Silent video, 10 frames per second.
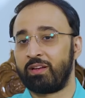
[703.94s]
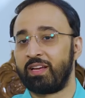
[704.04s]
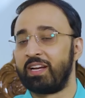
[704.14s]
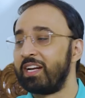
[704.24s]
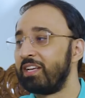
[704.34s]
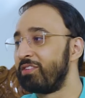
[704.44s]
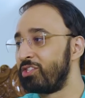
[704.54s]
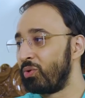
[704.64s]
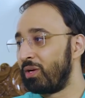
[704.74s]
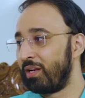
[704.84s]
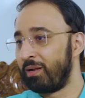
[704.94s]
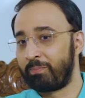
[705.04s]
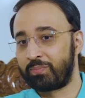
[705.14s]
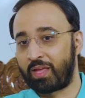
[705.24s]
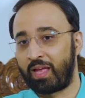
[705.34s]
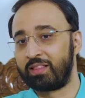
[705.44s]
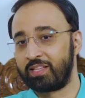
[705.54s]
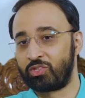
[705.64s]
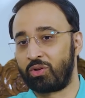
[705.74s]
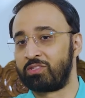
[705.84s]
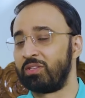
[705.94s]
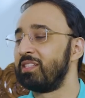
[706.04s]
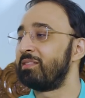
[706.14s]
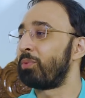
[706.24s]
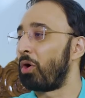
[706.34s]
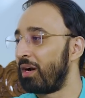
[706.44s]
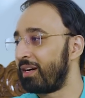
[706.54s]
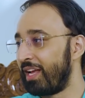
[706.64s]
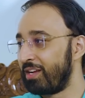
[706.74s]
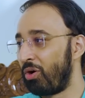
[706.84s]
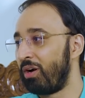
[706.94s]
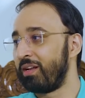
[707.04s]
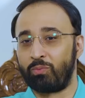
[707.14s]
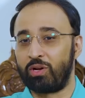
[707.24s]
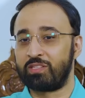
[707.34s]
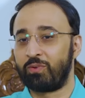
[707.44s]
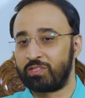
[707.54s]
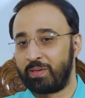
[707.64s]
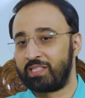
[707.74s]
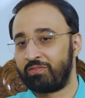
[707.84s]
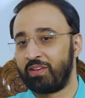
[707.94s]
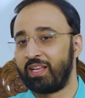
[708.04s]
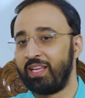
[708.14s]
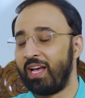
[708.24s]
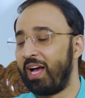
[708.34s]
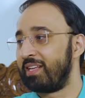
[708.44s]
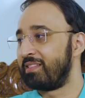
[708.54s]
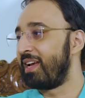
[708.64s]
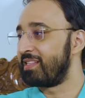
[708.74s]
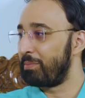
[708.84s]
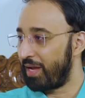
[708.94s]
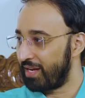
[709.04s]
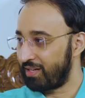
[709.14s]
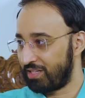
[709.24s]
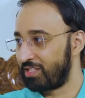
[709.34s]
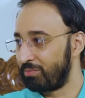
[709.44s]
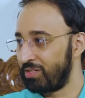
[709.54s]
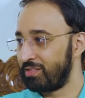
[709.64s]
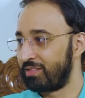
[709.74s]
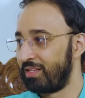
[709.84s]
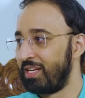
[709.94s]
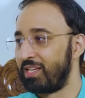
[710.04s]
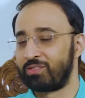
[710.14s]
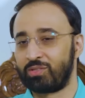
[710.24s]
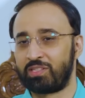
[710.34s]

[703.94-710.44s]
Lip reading: an individual health insurance. So this product I got was for specifically ICICI Bank customers. So